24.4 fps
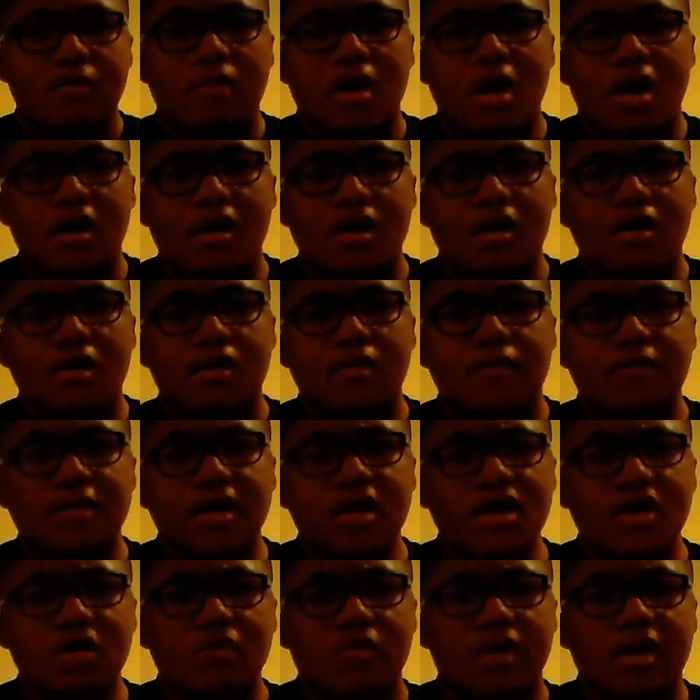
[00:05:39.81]
But
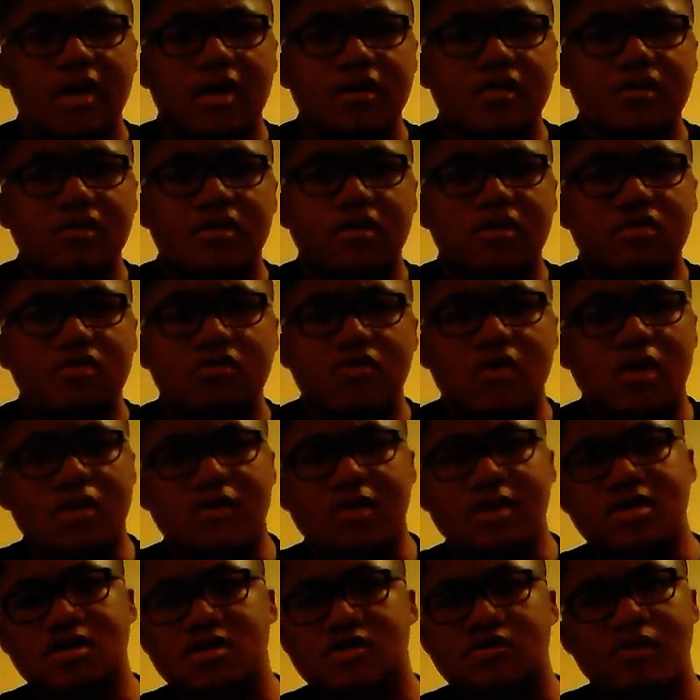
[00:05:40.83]
anyway, you know, you
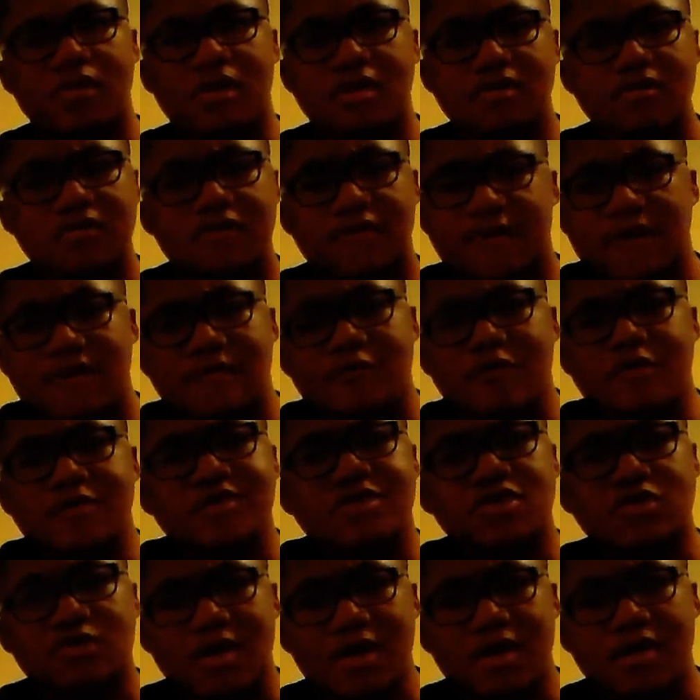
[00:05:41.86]
want to watch Twilight, your favorite
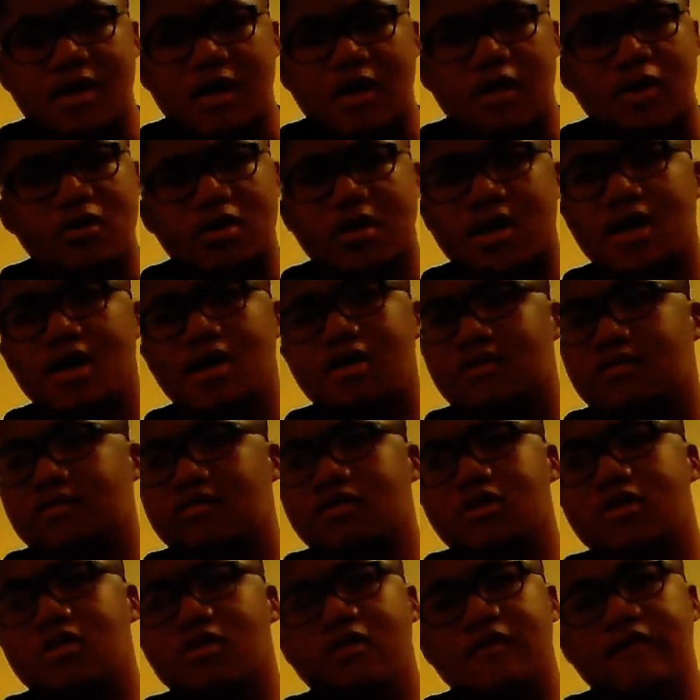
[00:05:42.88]
movie is Twilight?
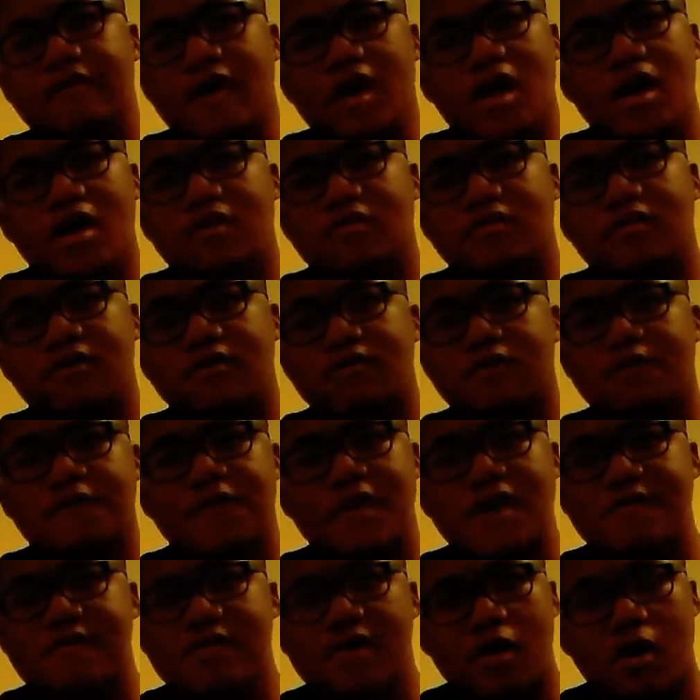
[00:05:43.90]
Okay, you know, fine. Your
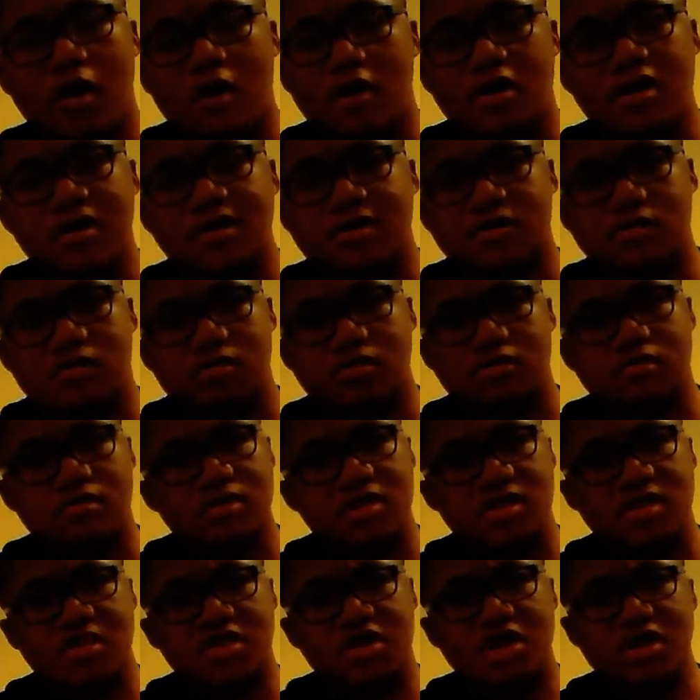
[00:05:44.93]
favorite artist
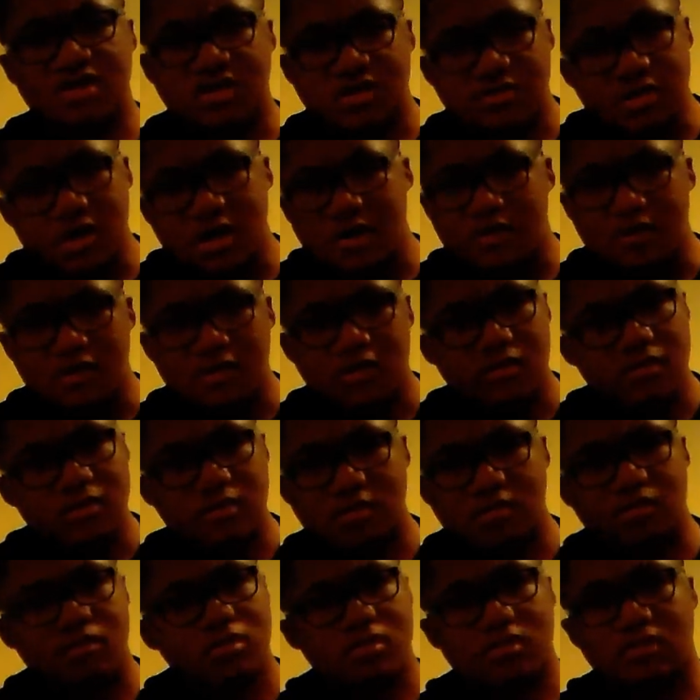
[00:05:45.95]
is Justin
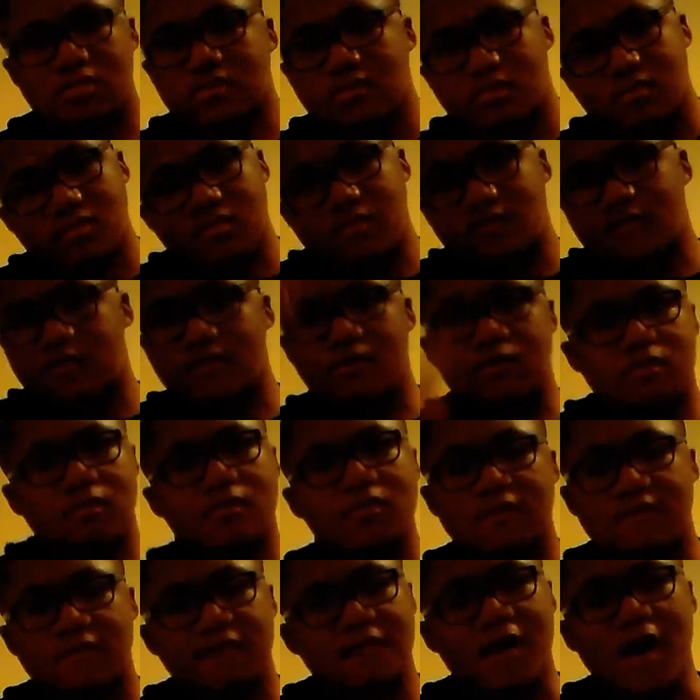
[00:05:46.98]
Bieber?
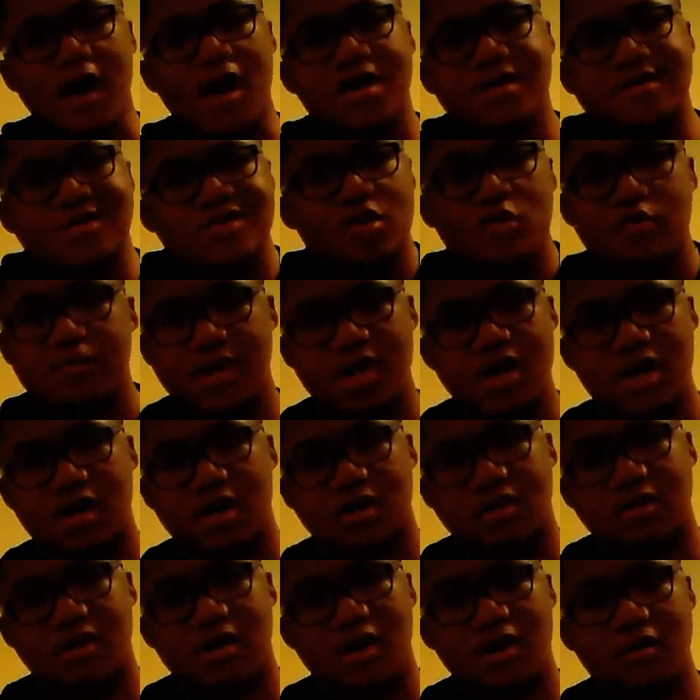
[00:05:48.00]
Fine, so be
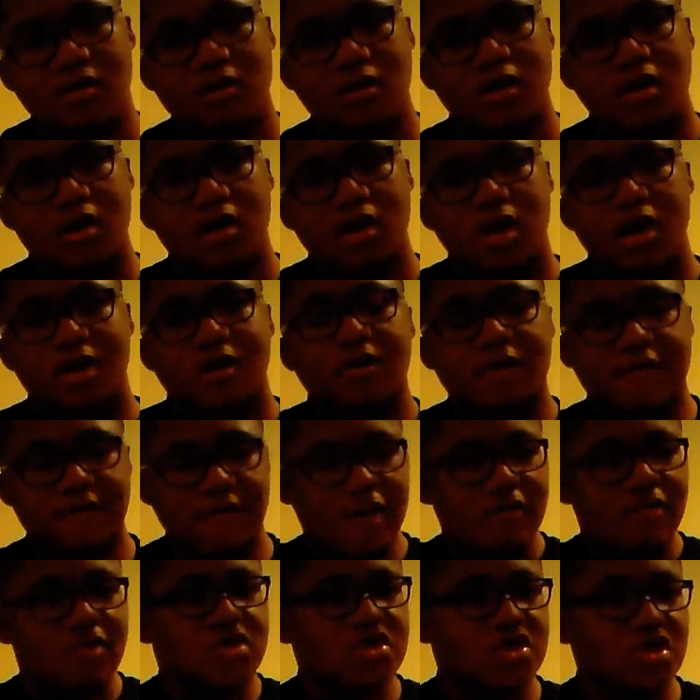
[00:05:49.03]
it, you know? Your
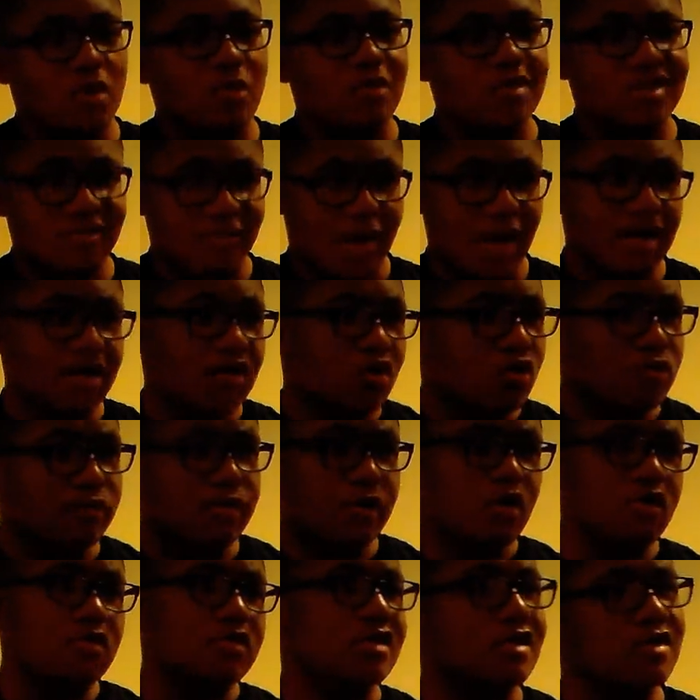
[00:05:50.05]
favorite show is My Little
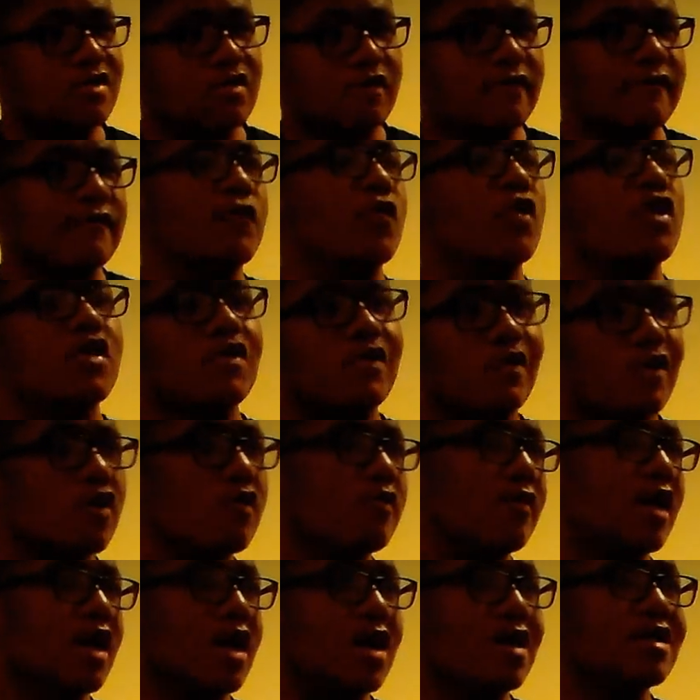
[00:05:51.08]
Pony, you're a
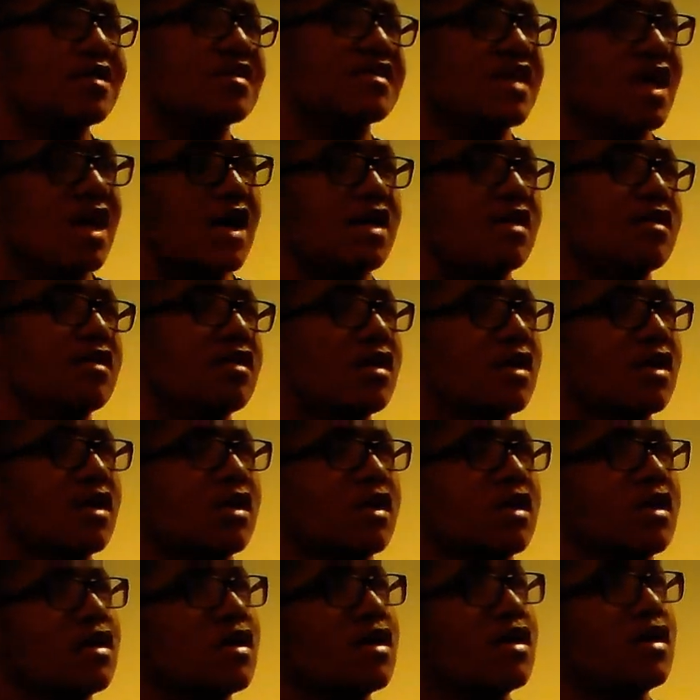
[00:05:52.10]
40-year-old man, is that,
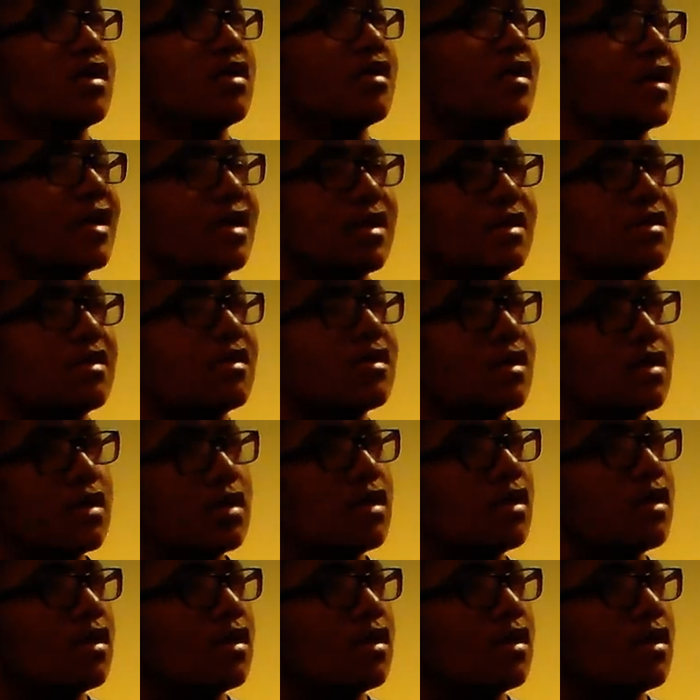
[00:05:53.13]
like,